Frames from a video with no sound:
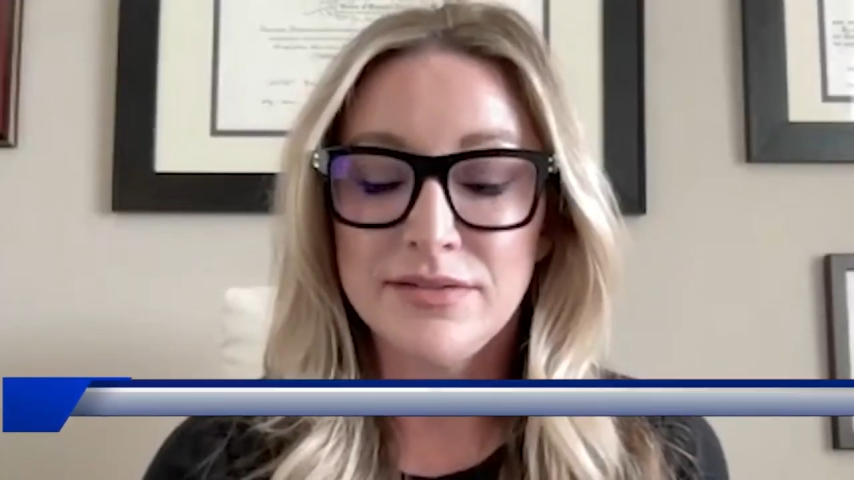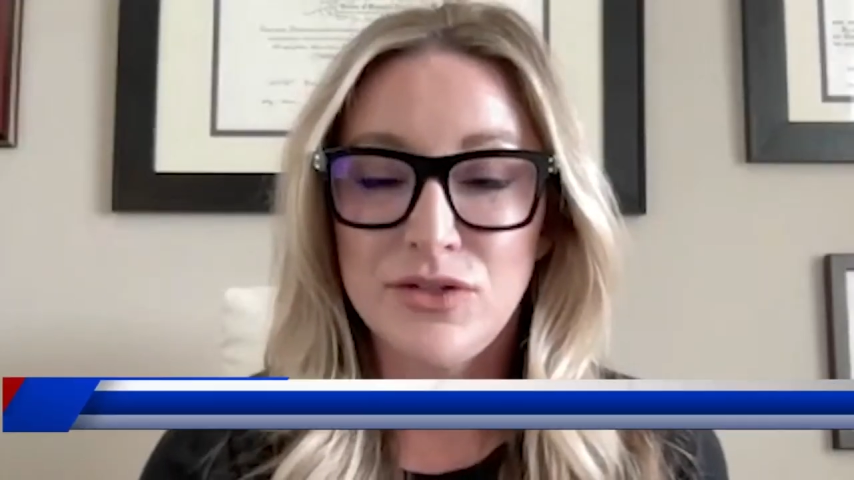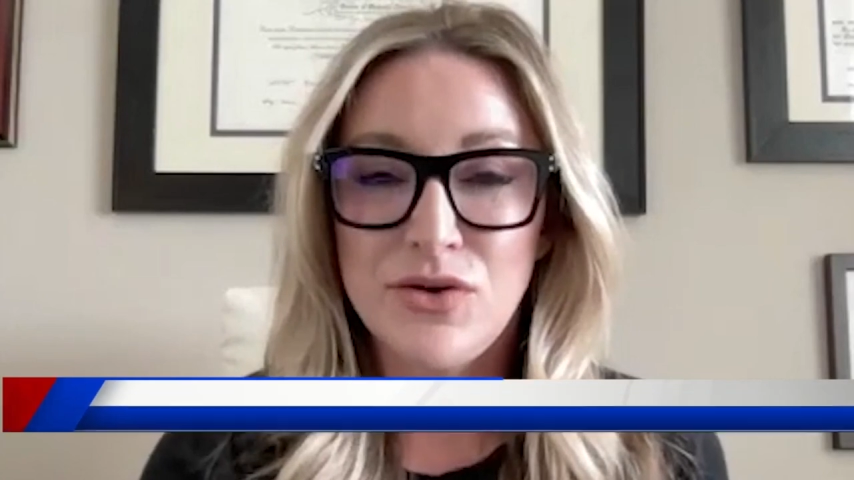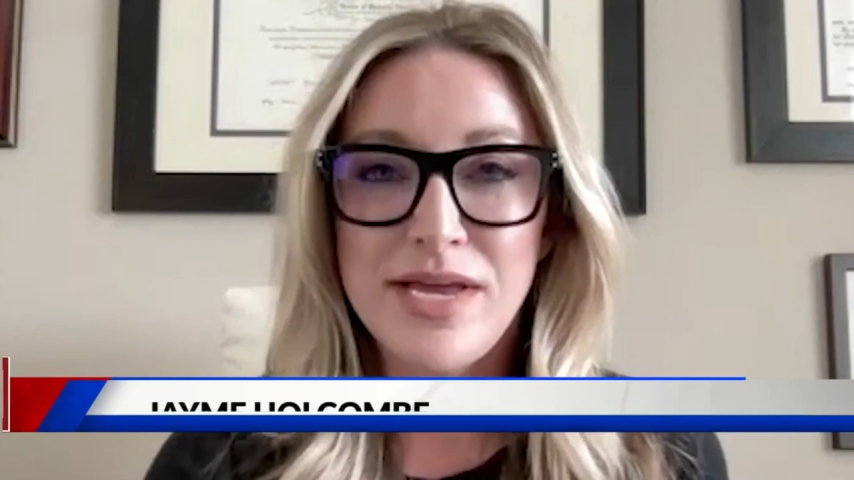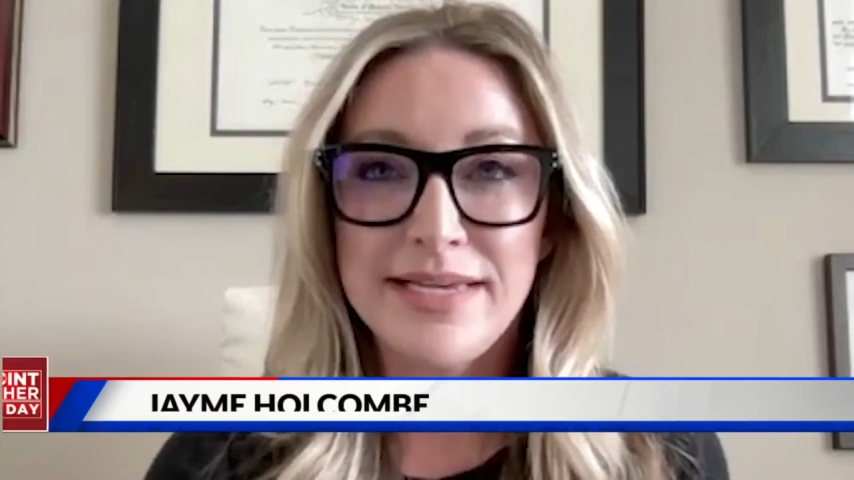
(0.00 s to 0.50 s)

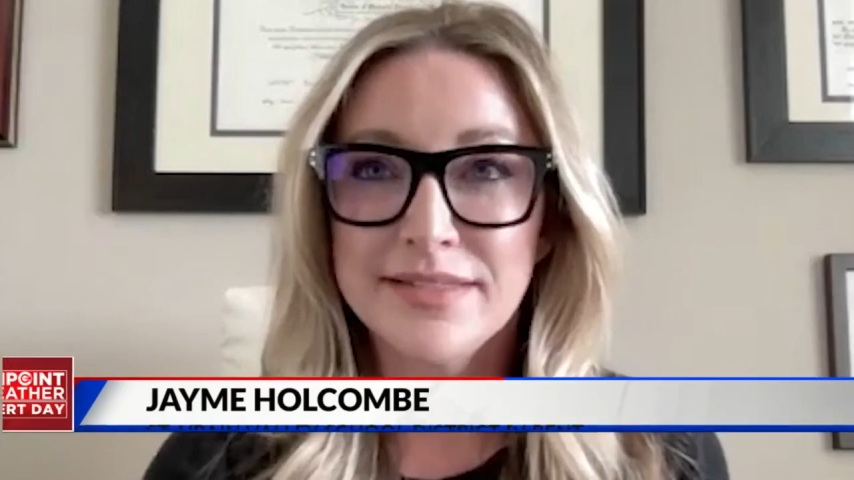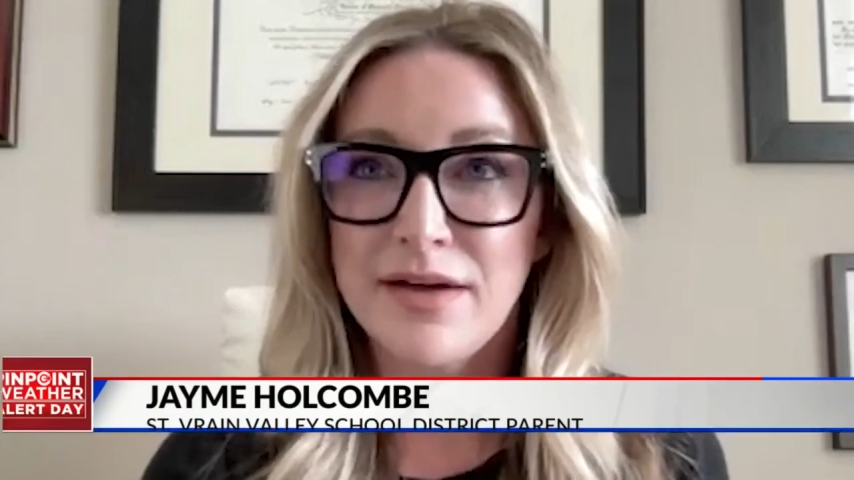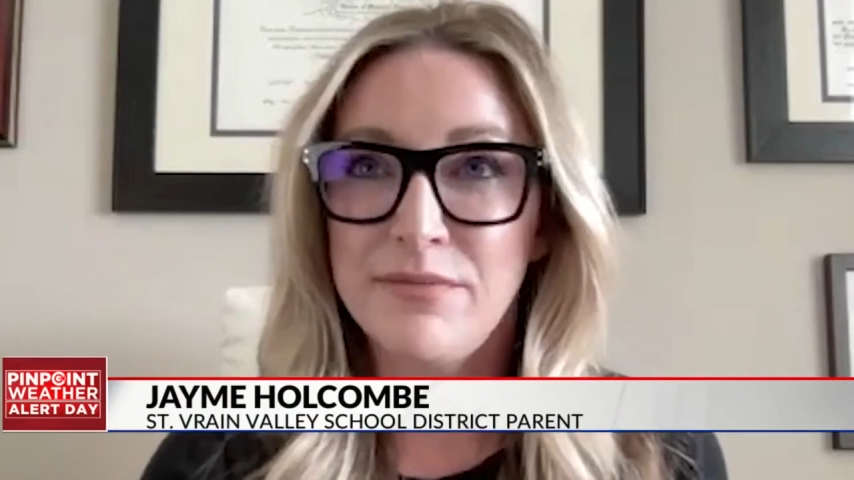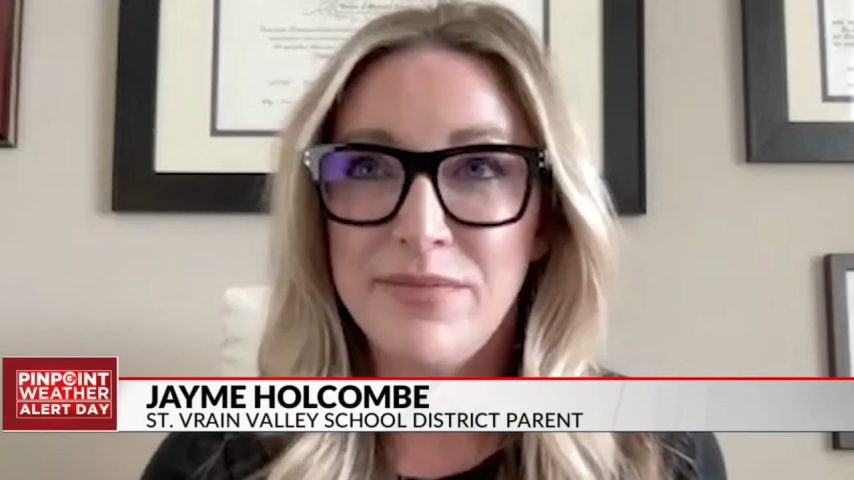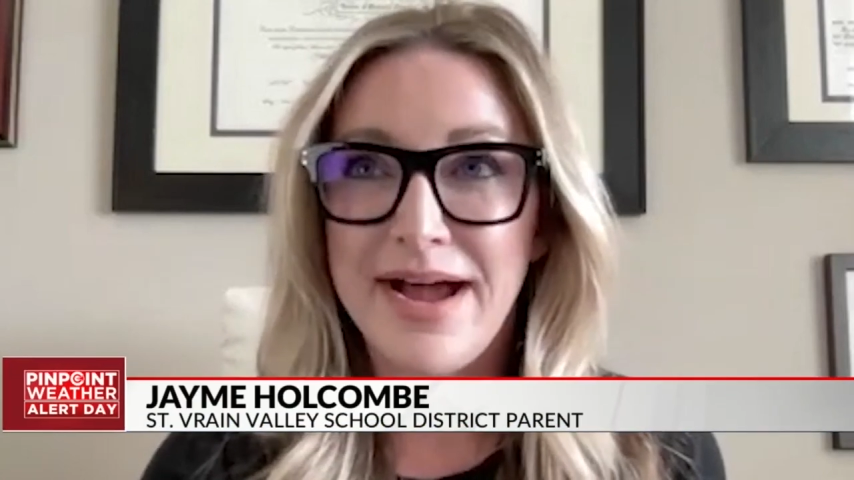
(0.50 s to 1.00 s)
snow days
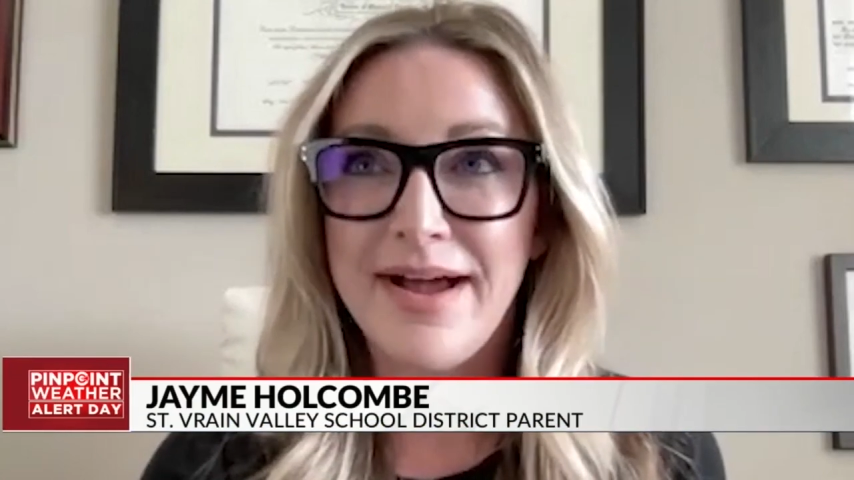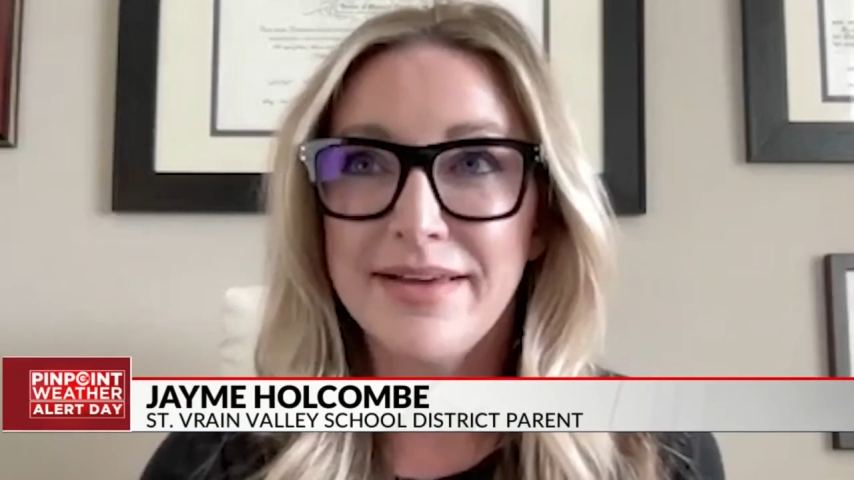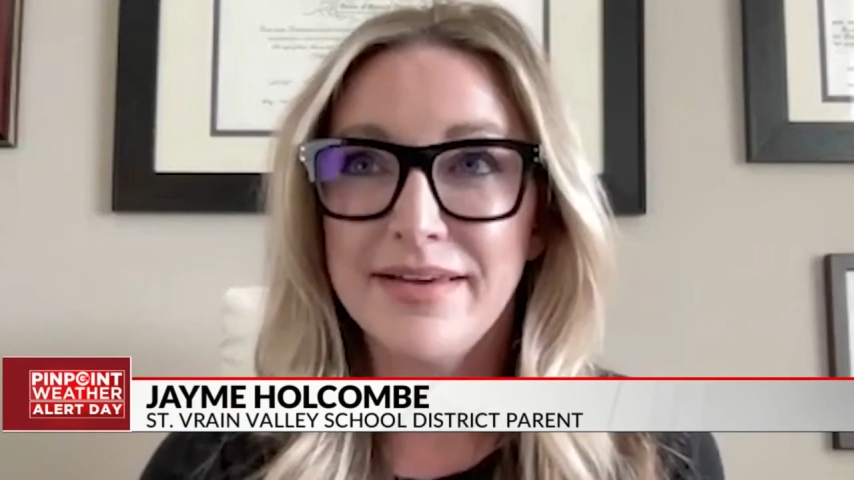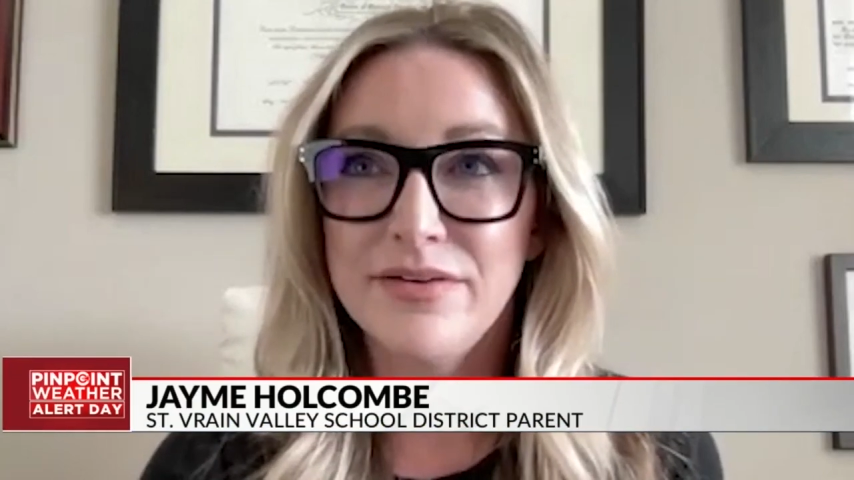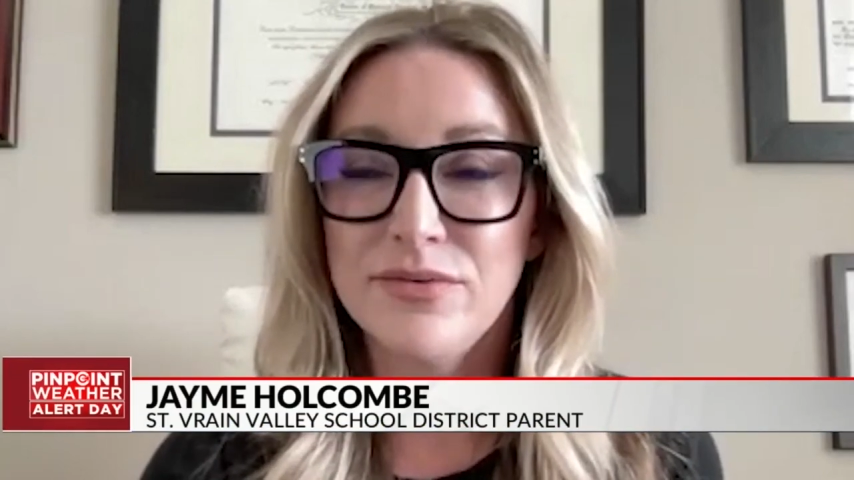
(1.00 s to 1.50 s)
come back